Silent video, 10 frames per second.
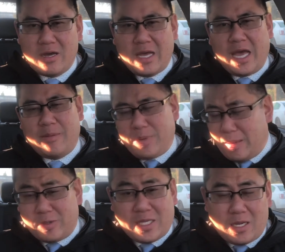and be
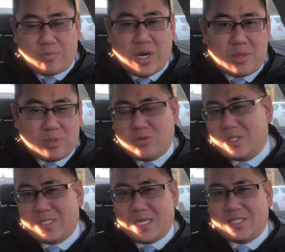able to take a breath between
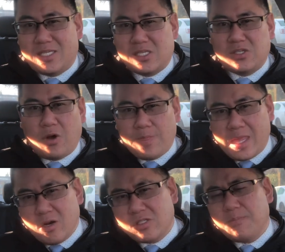sentences. So
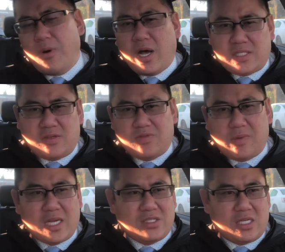here's some positives from
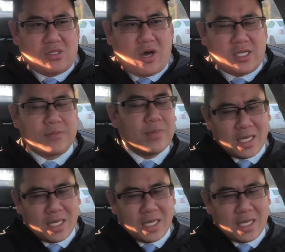last night's loss.